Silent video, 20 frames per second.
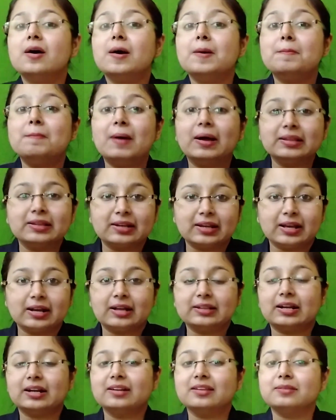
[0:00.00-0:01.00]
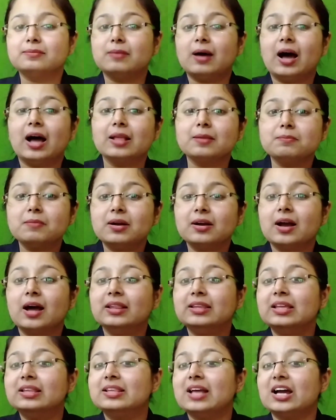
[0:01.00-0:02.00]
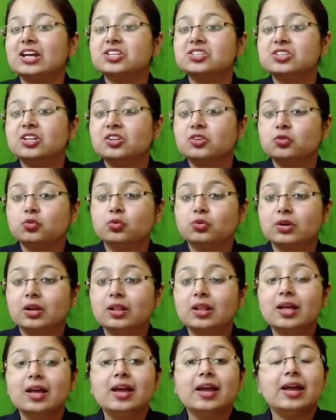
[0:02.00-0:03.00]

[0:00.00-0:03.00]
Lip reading: MNREGA, that is Mahatma Gandhi National Rural